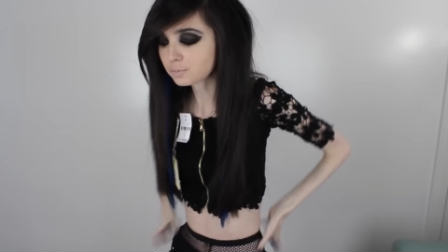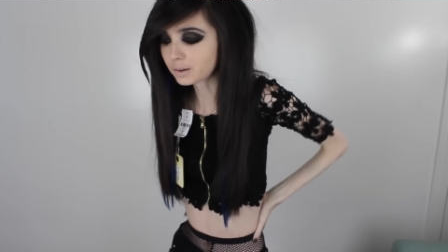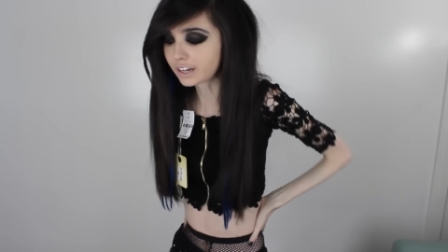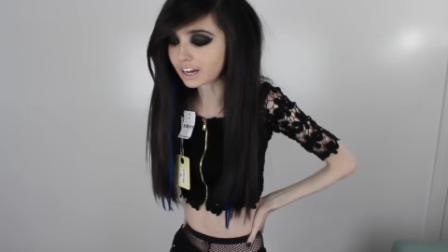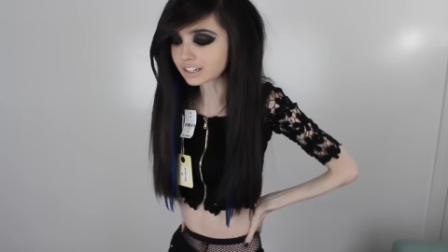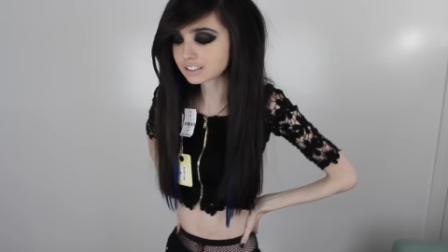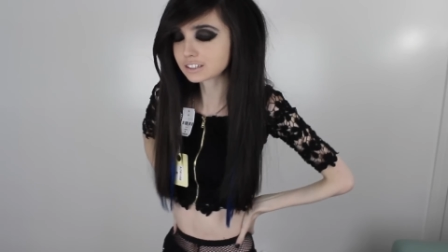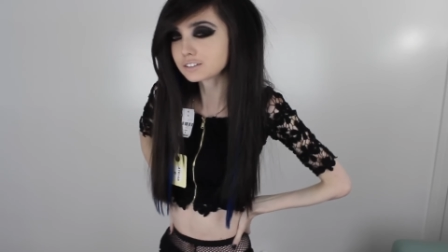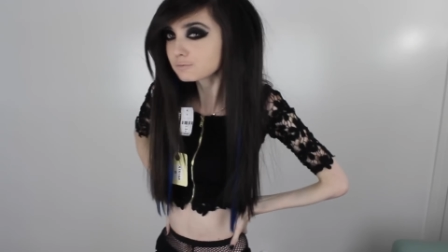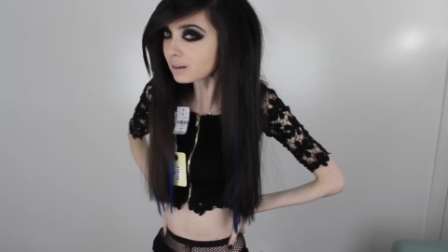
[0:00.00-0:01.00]
by
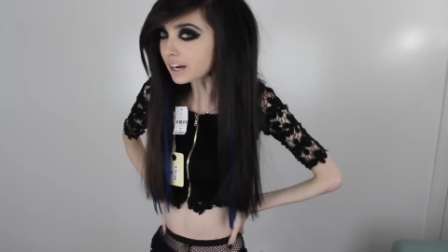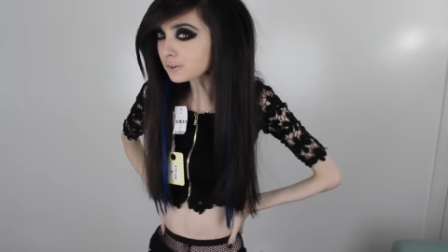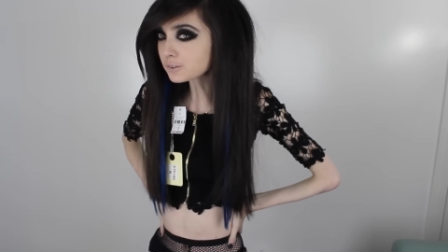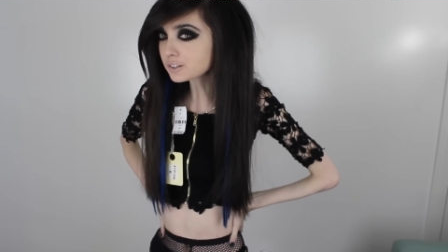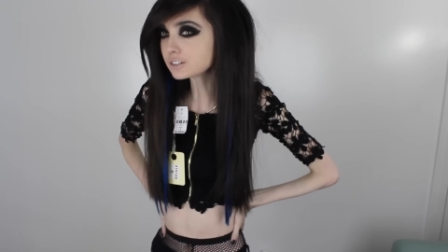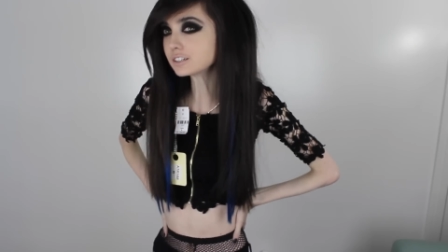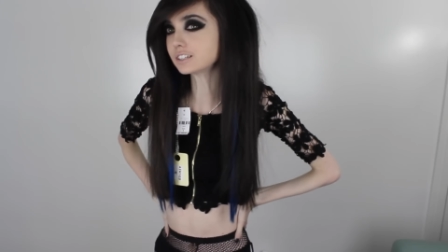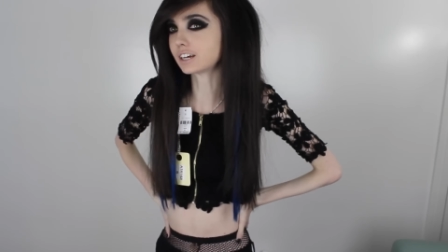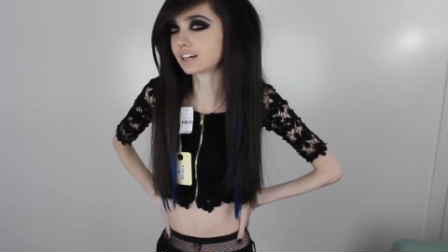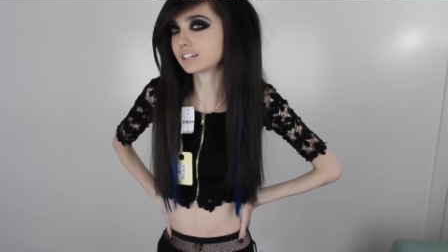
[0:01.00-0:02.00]
accident
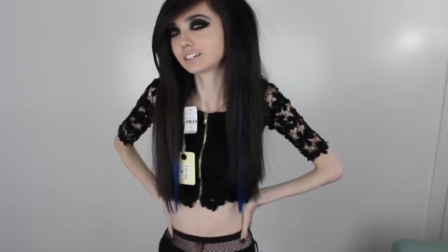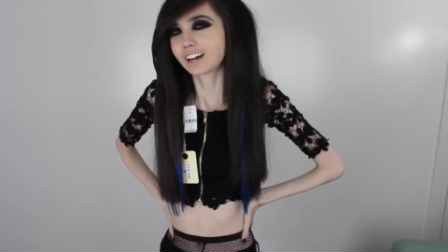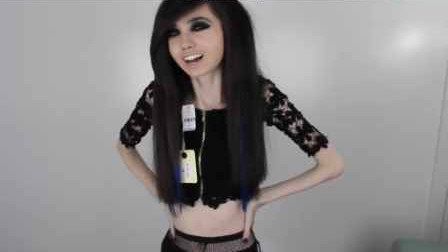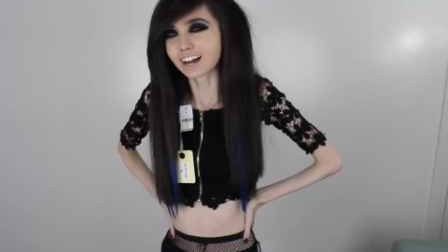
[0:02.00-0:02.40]
backwards and